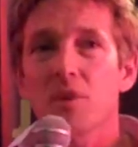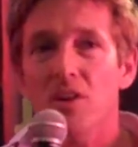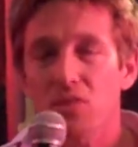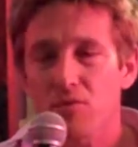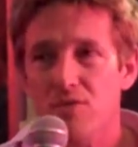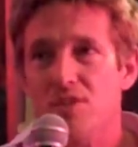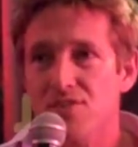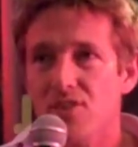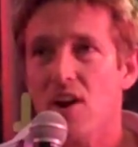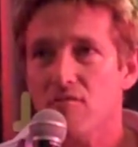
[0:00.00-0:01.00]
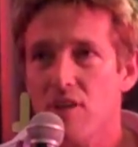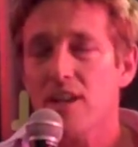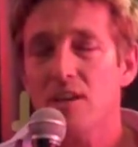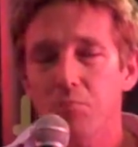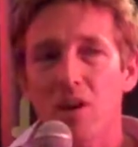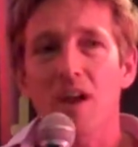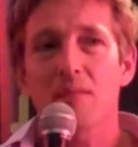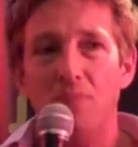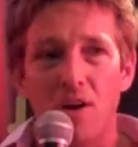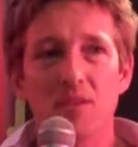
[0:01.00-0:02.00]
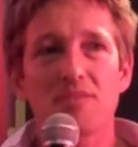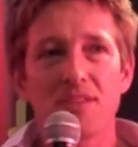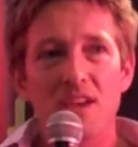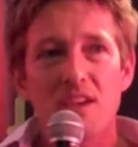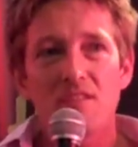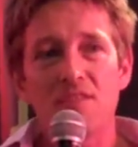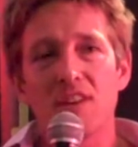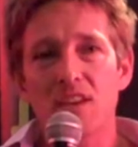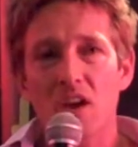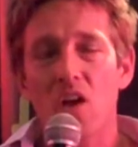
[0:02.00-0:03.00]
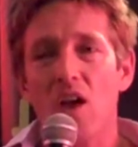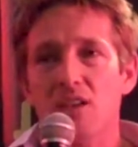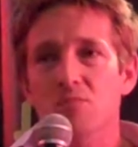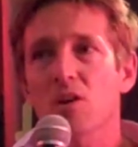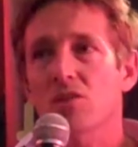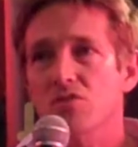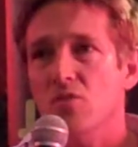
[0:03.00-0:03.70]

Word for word: We got the, the site ready to play both video as well as